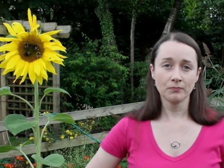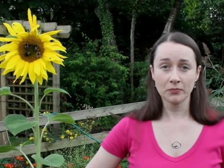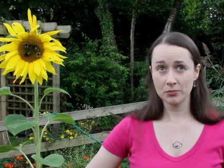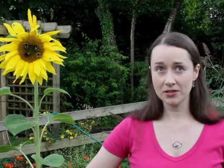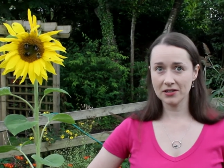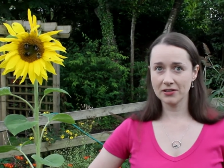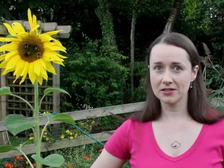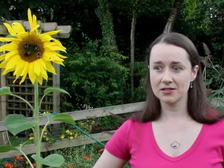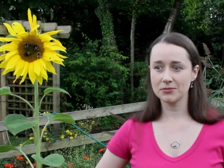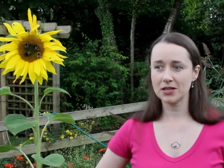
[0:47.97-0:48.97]
and particularly in
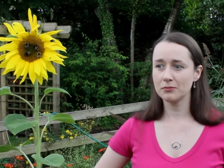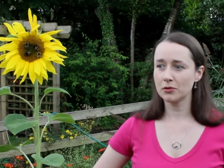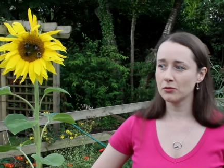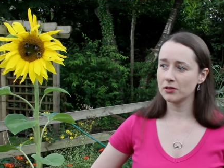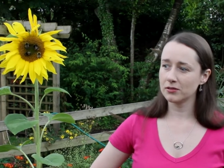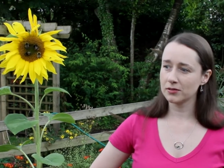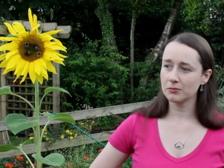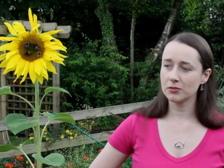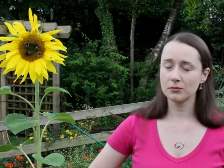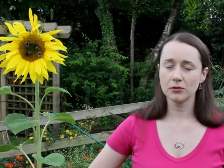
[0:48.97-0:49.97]
September when there's
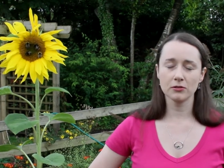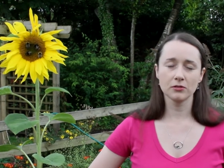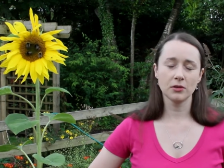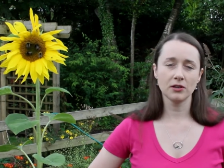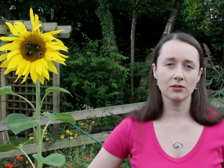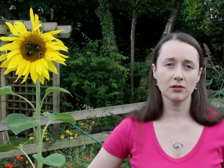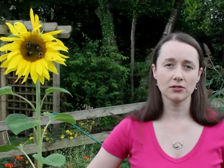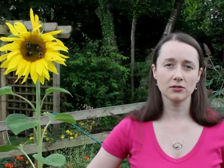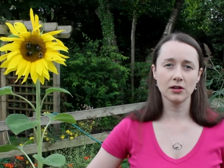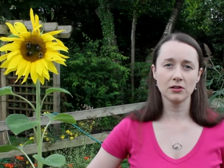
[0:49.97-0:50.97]
sometimes not so many flowers
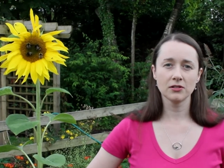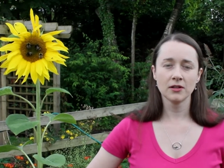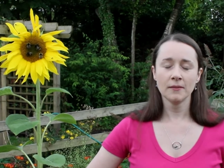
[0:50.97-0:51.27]
around,